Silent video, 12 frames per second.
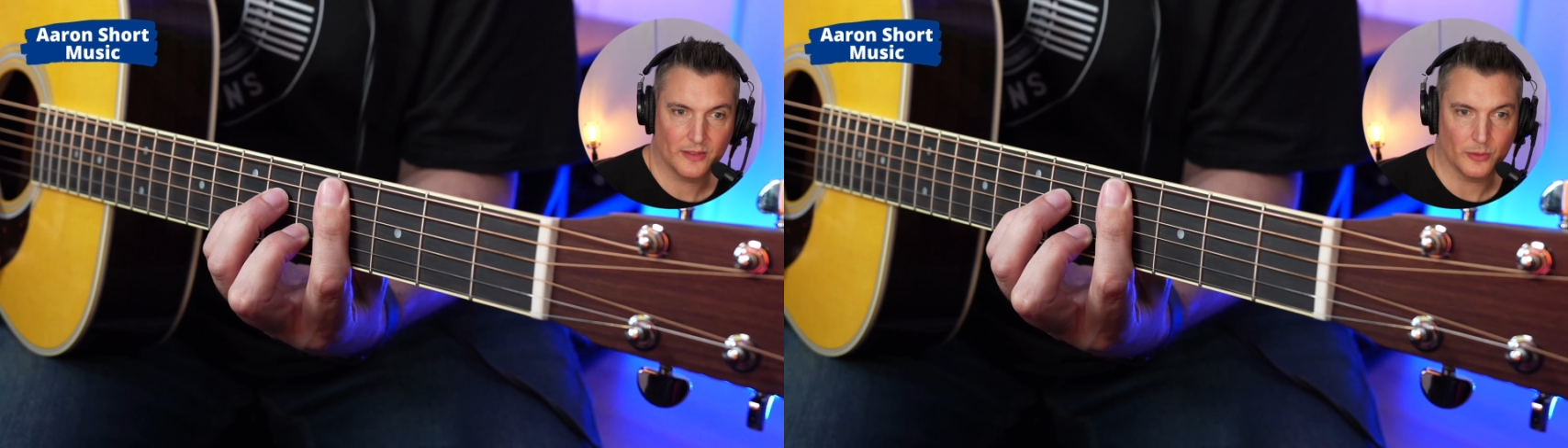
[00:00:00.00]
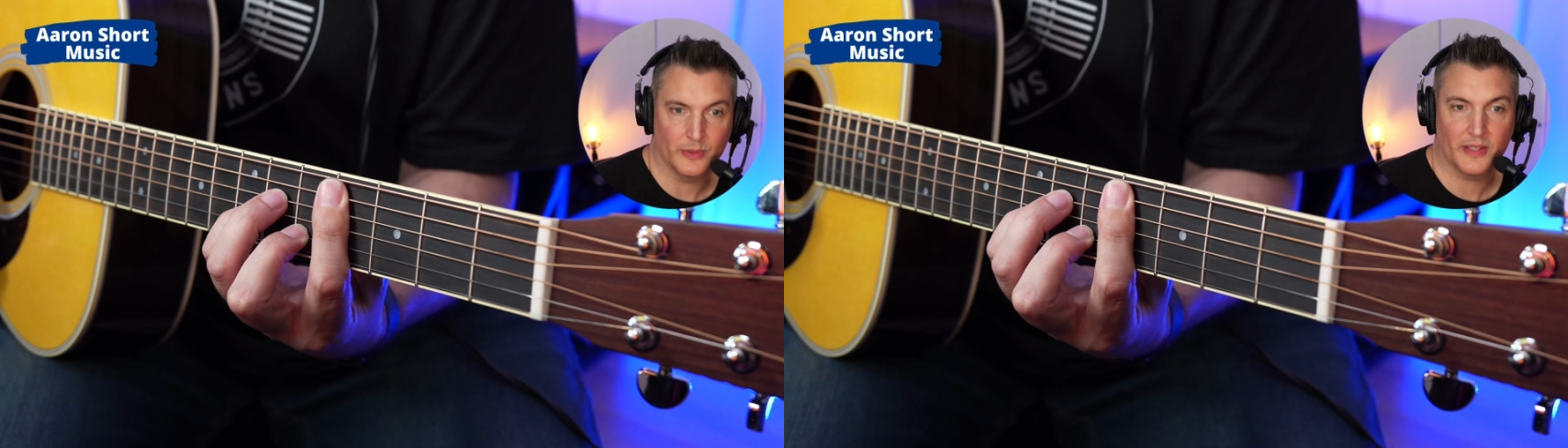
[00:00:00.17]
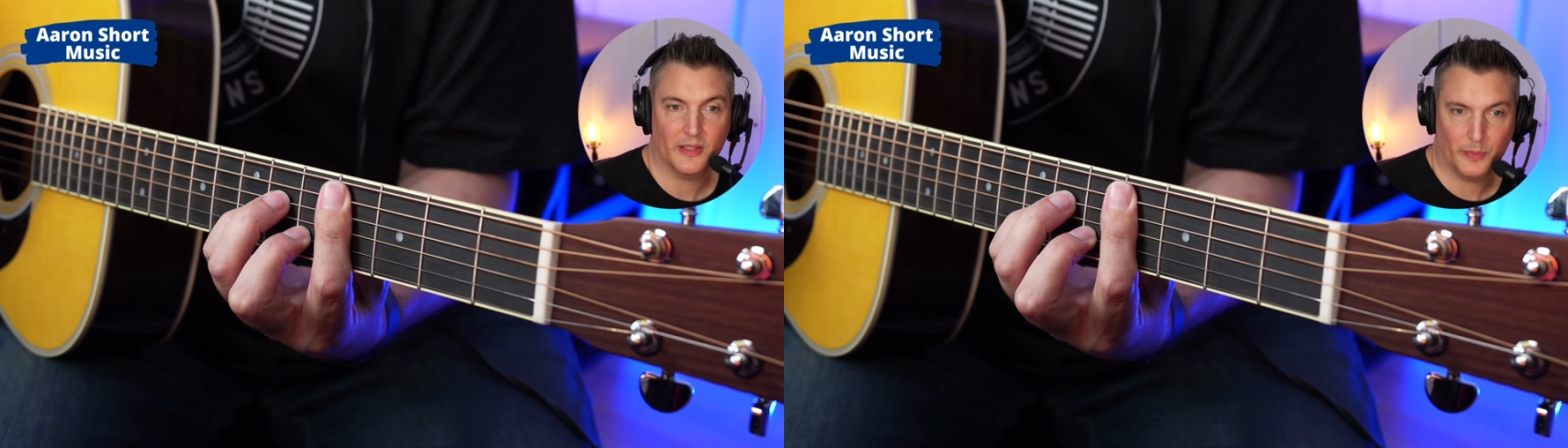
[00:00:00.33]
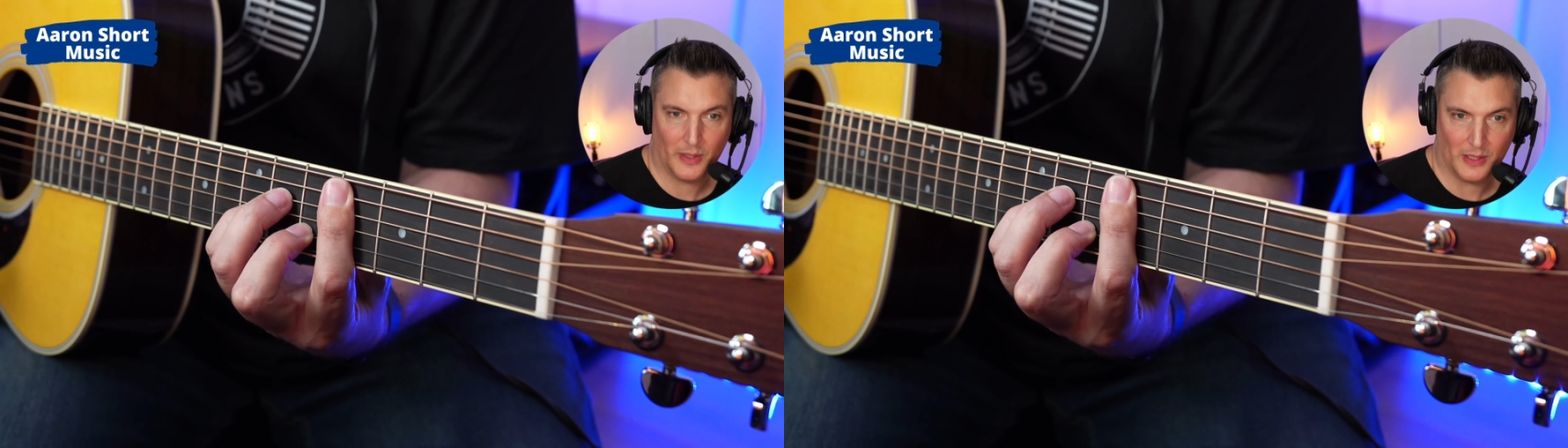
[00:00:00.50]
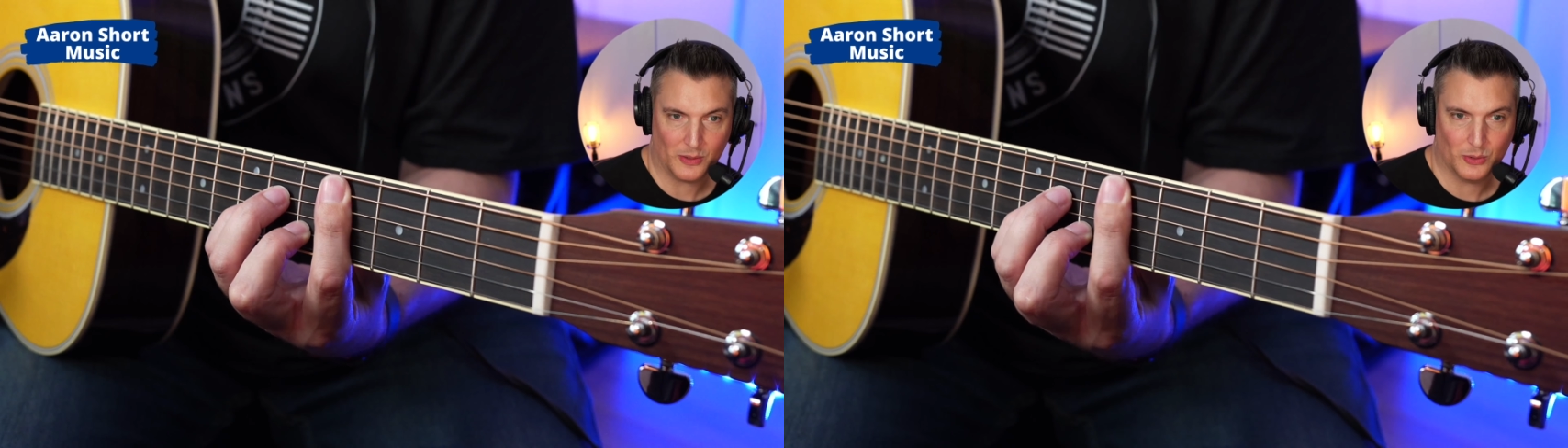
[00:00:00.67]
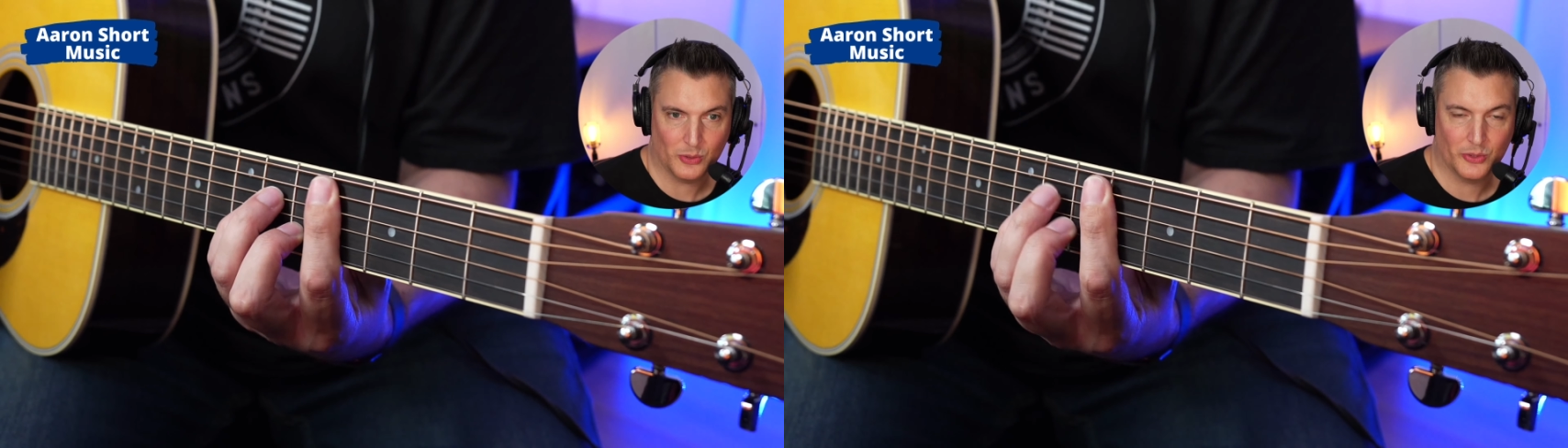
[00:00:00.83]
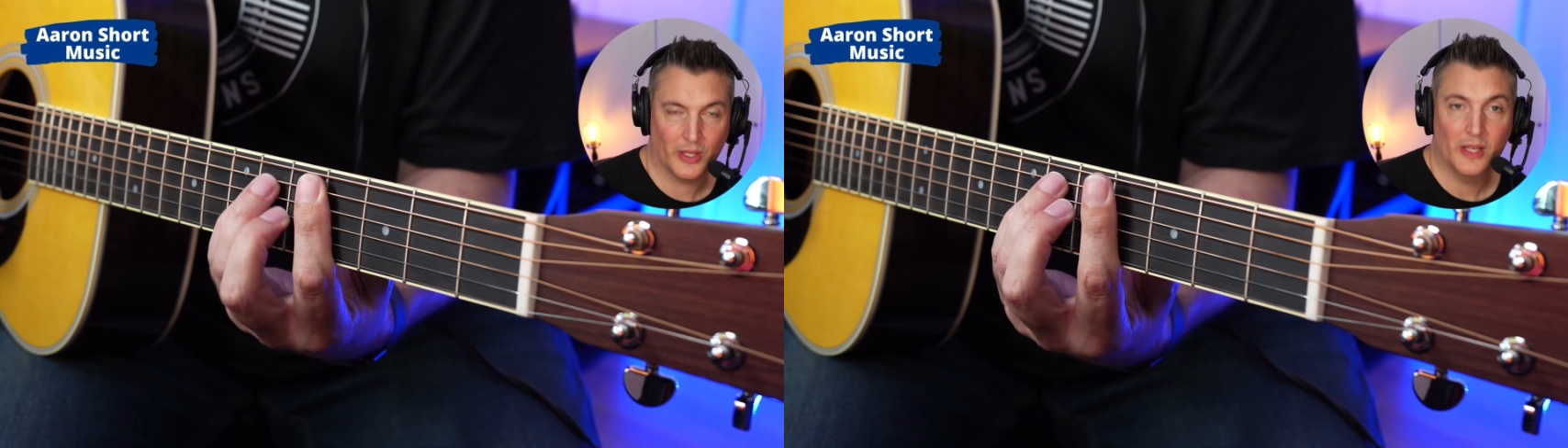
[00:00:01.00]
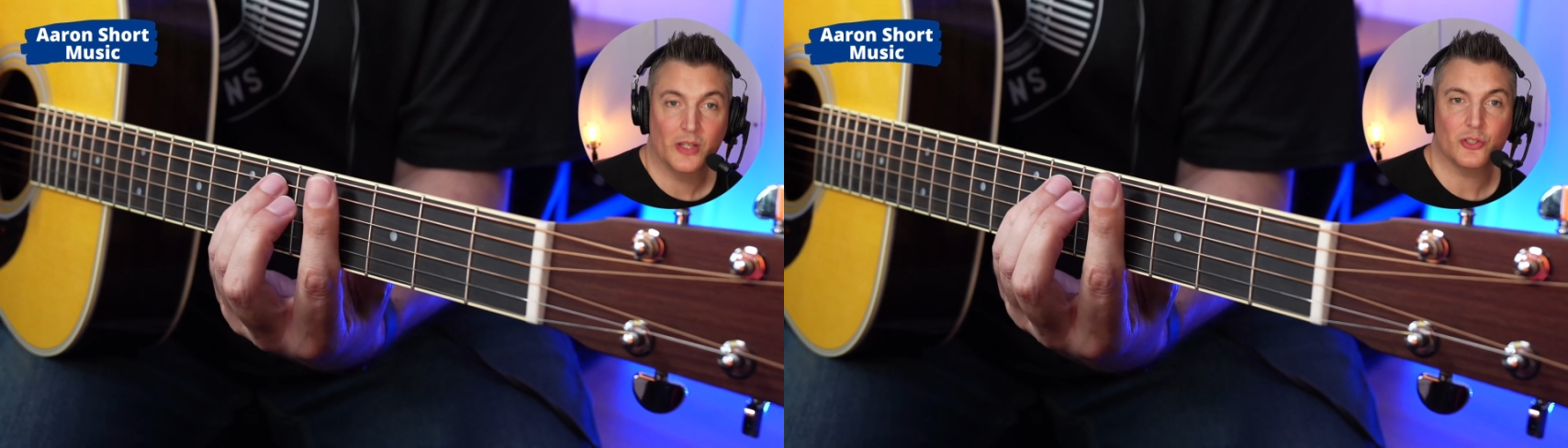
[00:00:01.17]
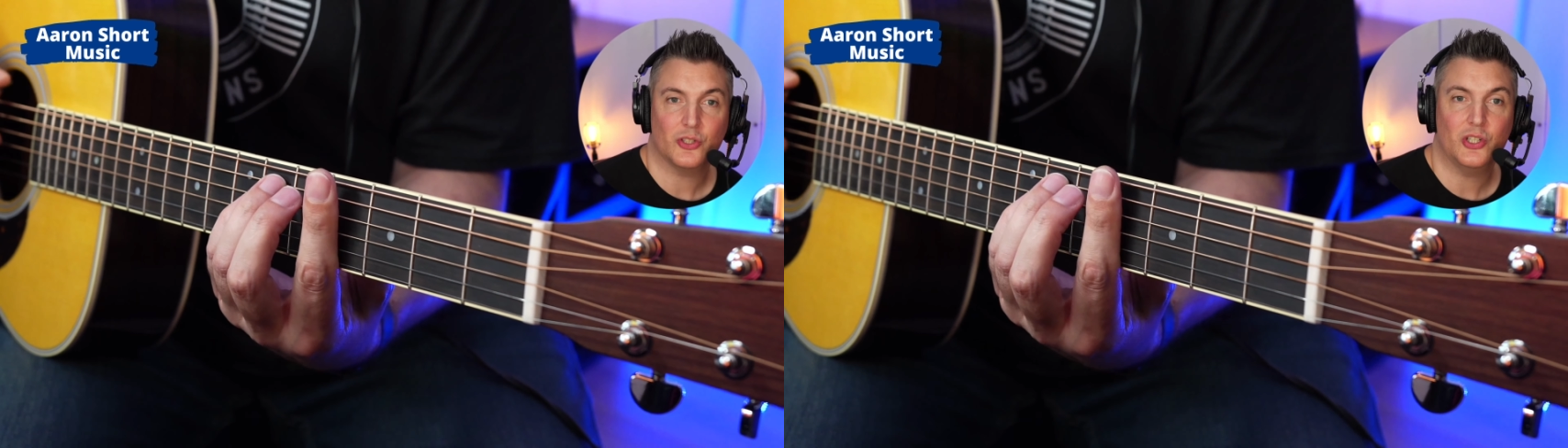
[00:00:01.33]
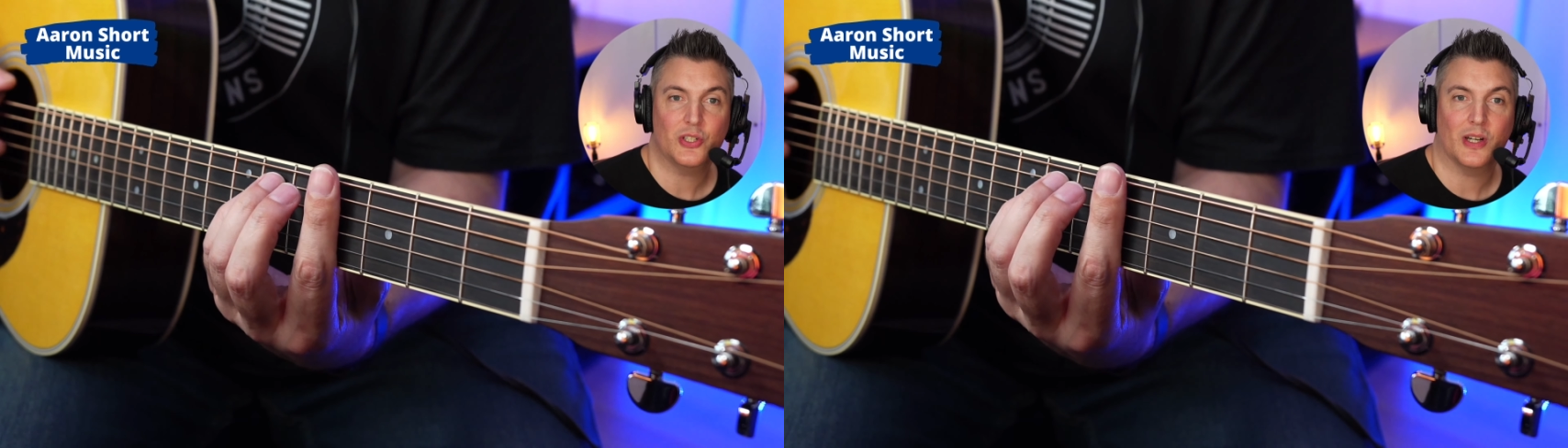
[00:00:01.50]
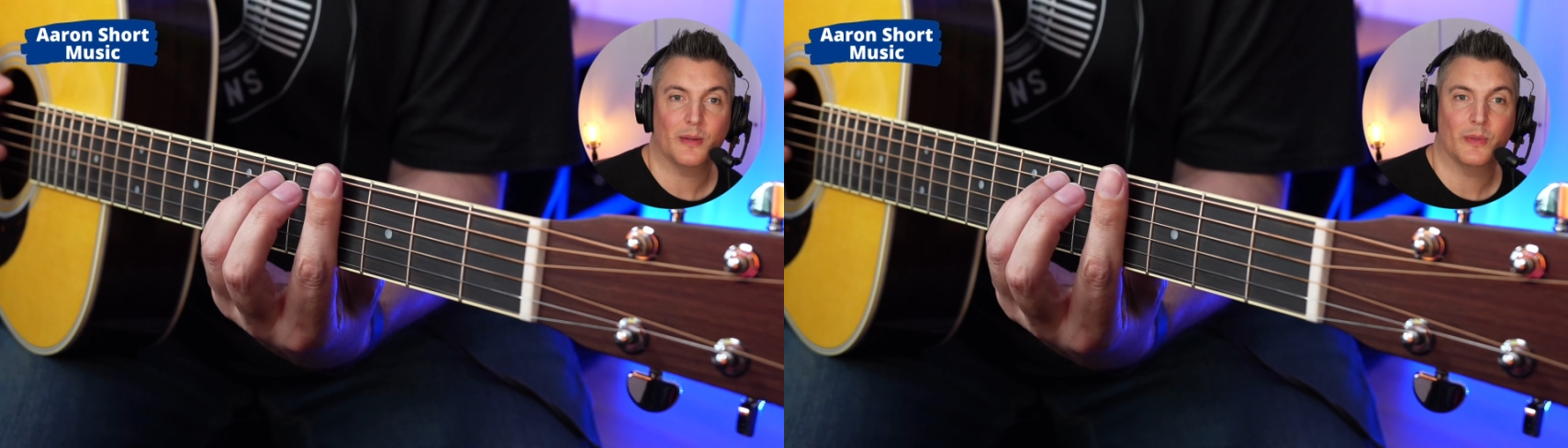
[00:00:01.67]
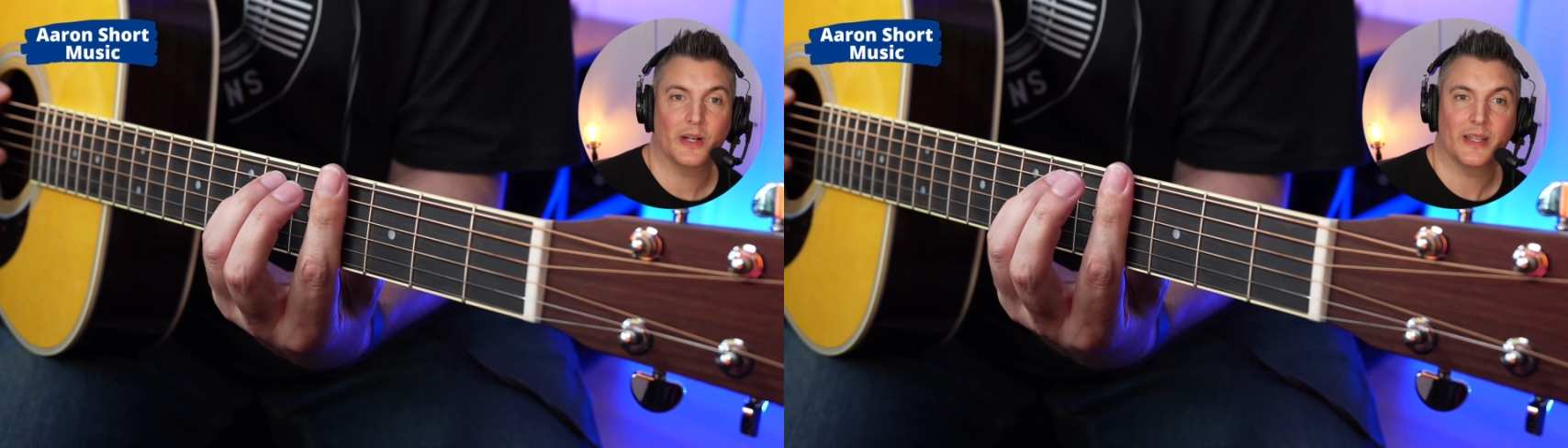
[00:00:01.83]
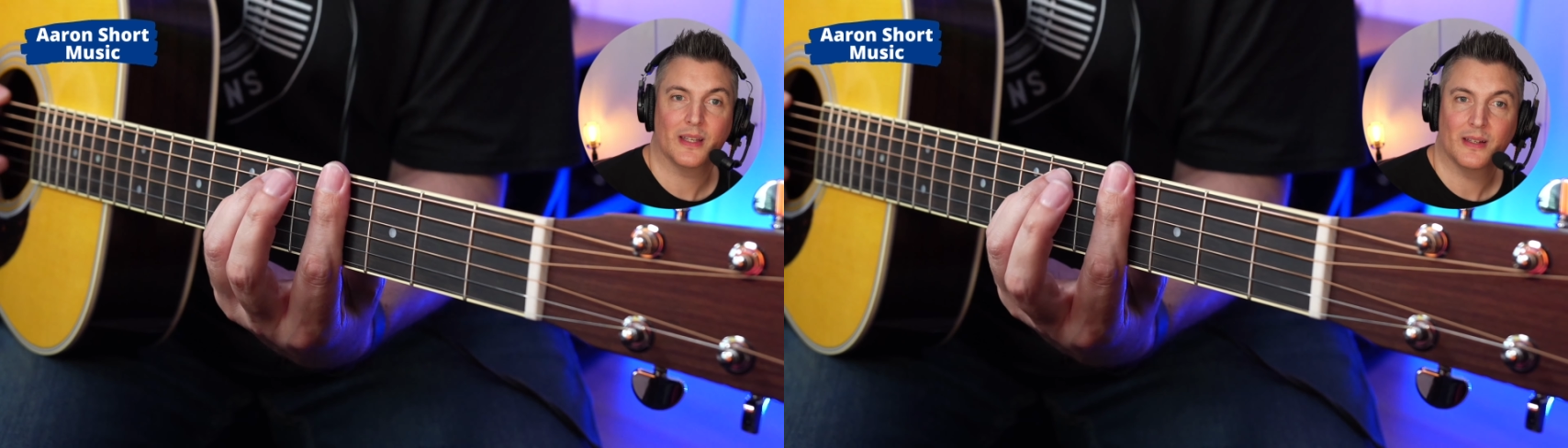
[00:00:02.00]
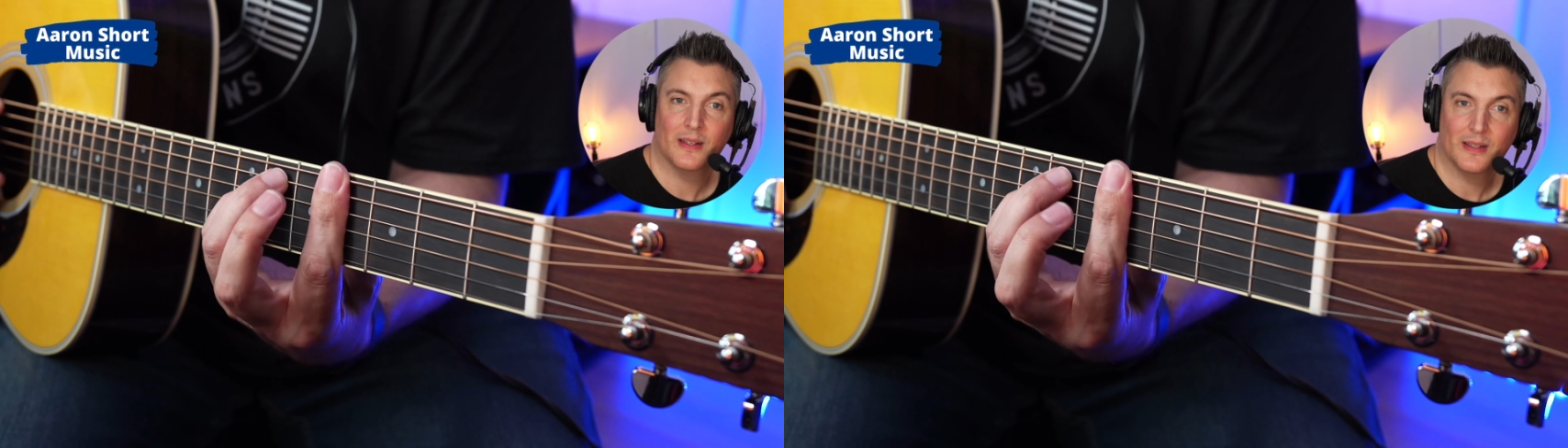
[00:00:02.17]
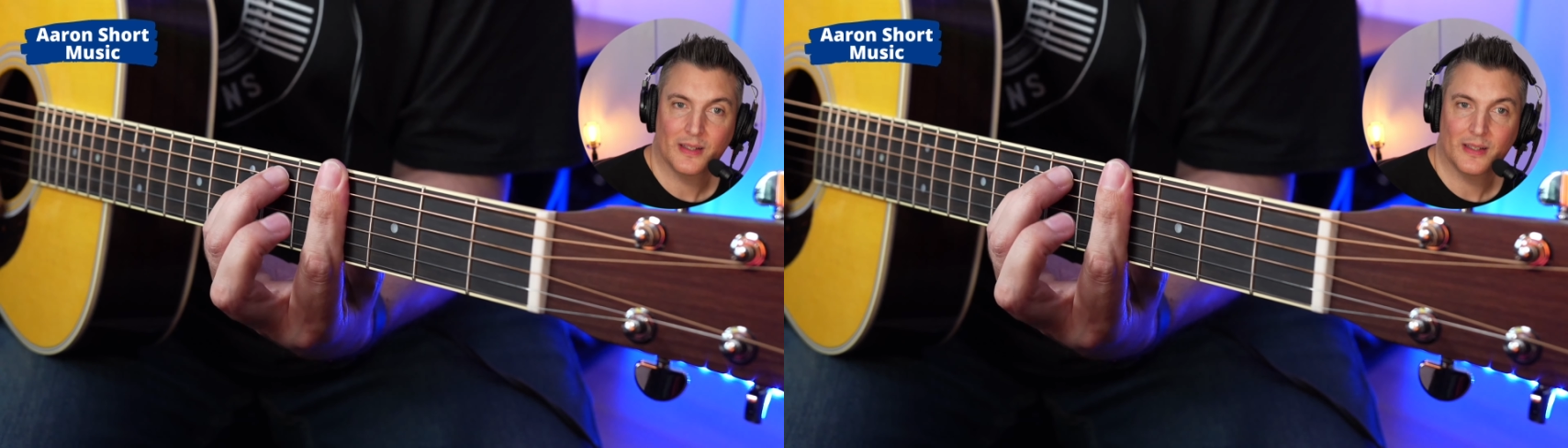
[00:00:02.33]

So another bar chord, G sharp minor,